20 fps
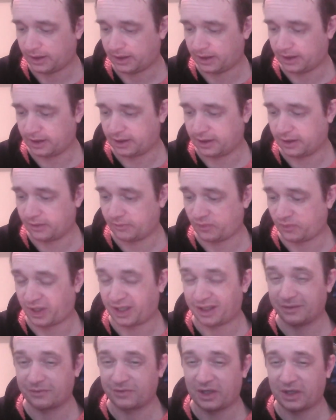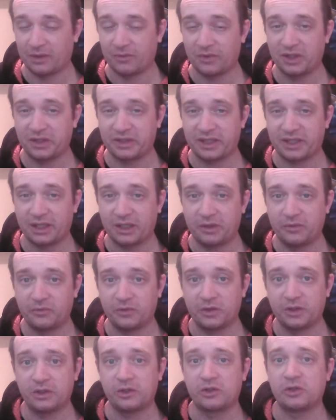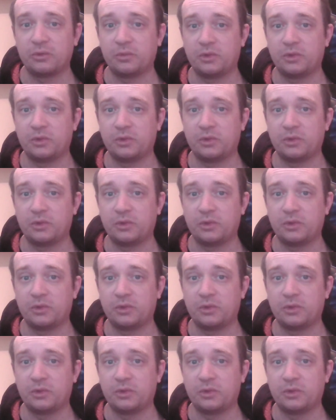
I'd have kept the Italian version,